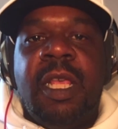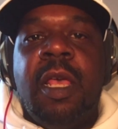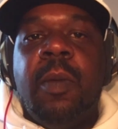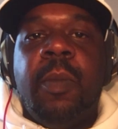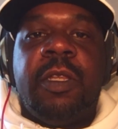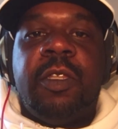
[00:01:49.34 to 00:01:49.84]

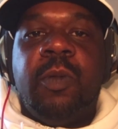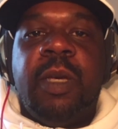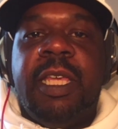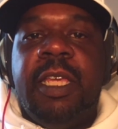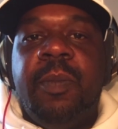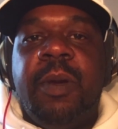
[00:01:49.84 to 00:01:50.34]
But the way
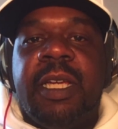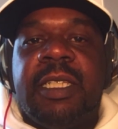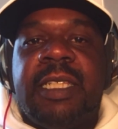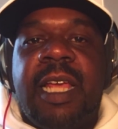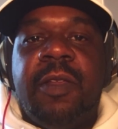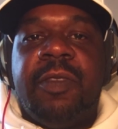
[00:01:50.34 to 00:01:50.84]
he breaks
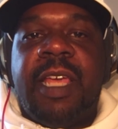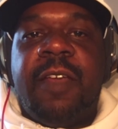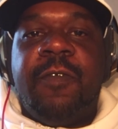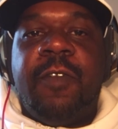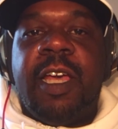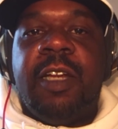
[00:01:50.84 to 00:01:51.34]
down that
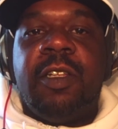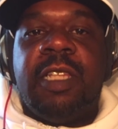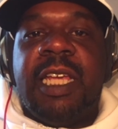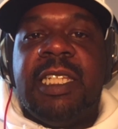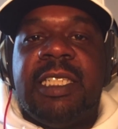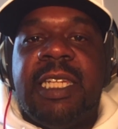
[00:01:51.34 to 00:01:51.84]
final
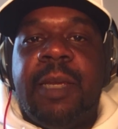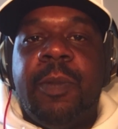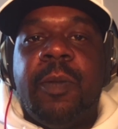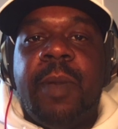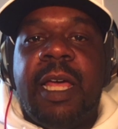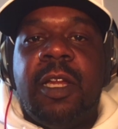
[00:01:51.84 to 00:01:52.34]
lightsaber
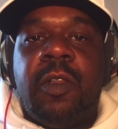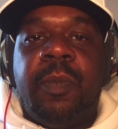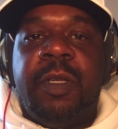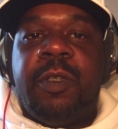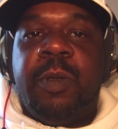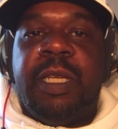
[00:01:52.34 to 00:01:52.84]
battle
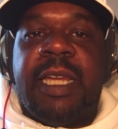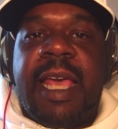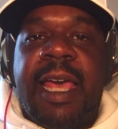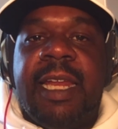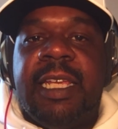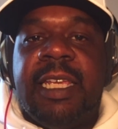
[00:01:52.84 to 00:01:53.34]
between
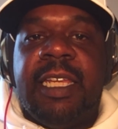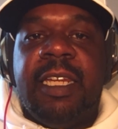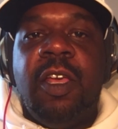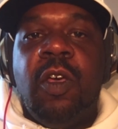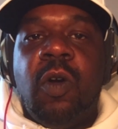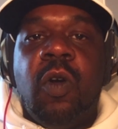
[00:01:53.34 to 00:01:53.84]
Anakin,
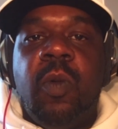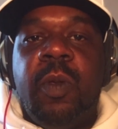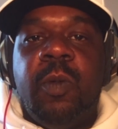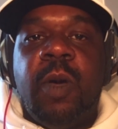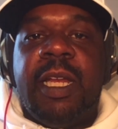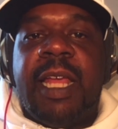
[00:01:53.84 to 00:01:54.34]

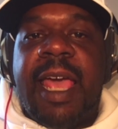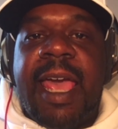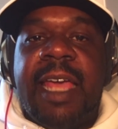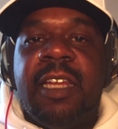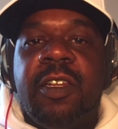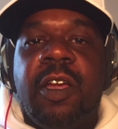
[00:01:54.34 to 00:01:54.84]
Obi-Wan,
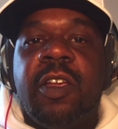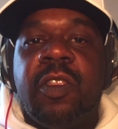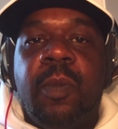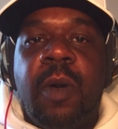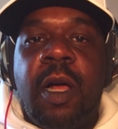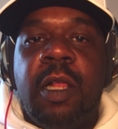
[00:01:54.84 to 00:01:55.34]
and Darth
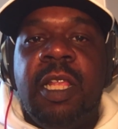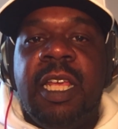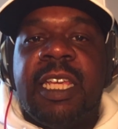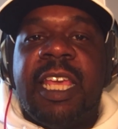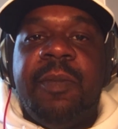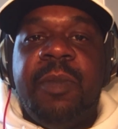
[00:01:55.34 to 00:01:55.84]
Maul
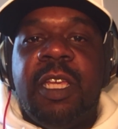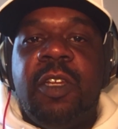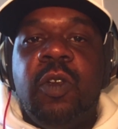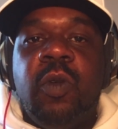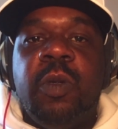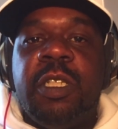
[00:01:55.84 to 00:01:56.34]
gave me a
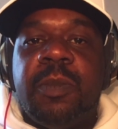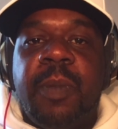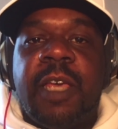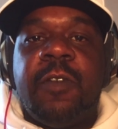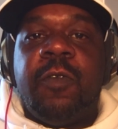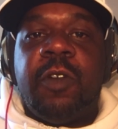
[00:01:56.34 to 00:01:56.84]
new respect
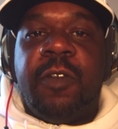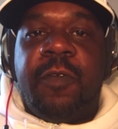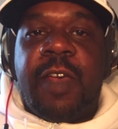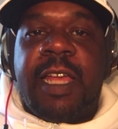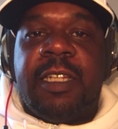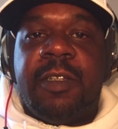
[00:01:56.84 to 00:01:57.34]
for the
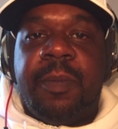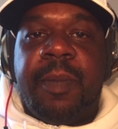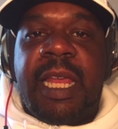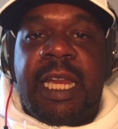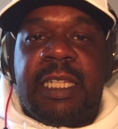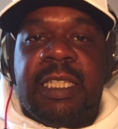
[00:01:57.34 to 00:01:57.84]
Phantom
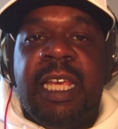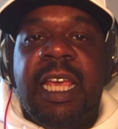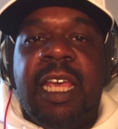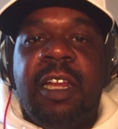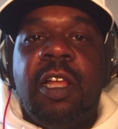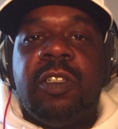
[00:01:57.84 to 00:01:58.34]
Menace.
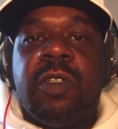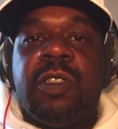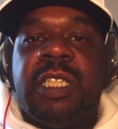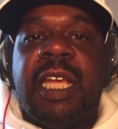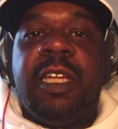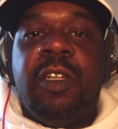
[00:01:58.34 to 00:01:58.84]
It also
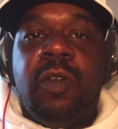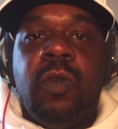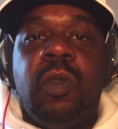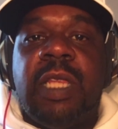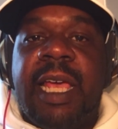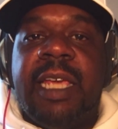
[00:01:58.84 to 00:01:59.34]
shed new
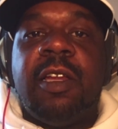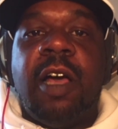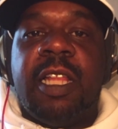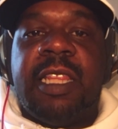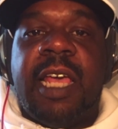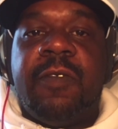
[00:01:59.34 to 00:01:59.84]
light
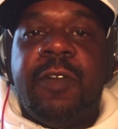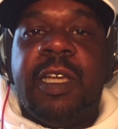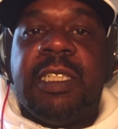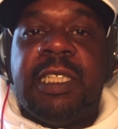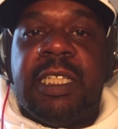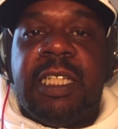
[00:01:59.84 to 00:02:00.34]
on that fight
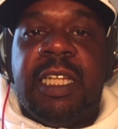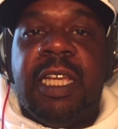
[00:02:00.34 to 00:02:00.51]
scene.